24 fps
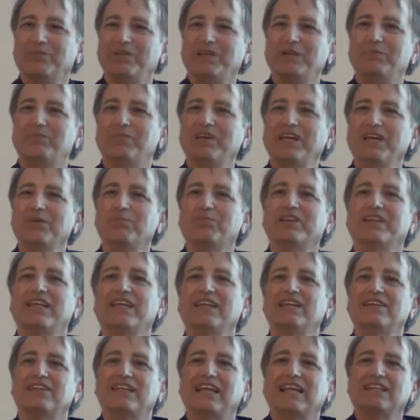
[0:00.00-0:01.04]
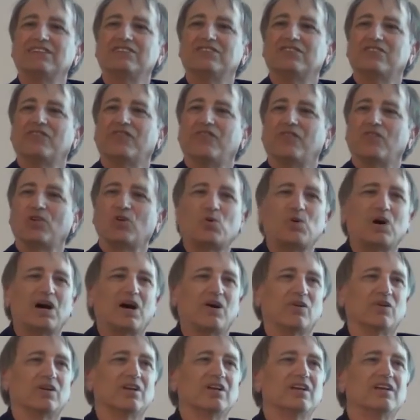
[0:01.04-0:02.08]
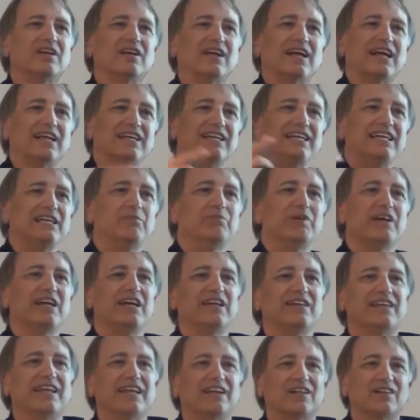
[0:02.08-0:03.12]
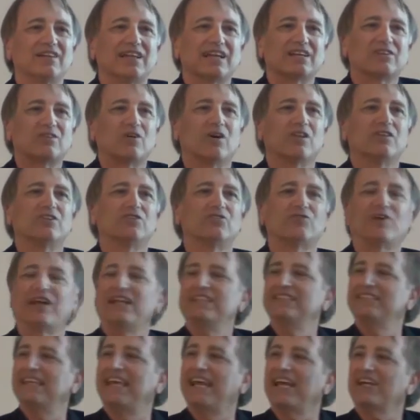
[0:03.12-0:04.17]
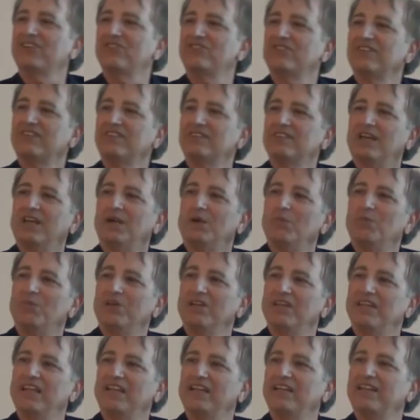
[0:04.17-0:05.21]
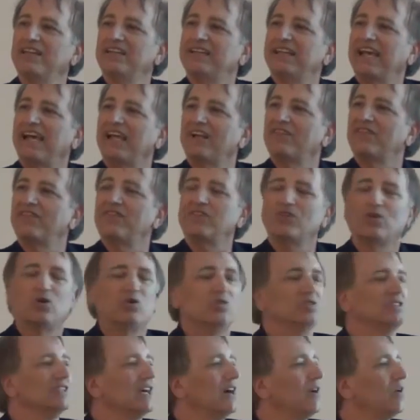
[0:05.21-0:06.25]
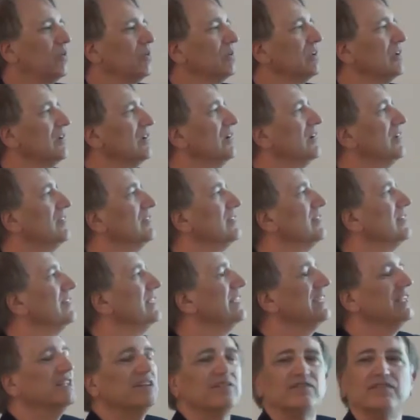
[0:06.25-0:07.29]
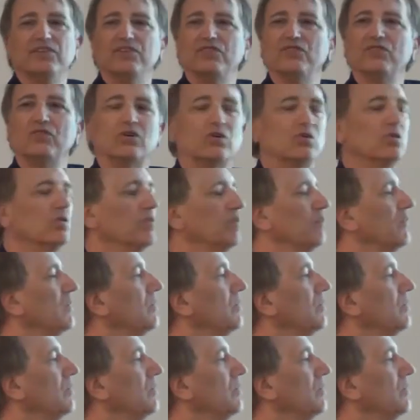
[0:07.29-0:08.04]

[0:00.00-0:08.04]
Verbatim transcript: and be big, but then it tends to flow out. At eBay, they collect all their transactions, but then the data flows out to the individual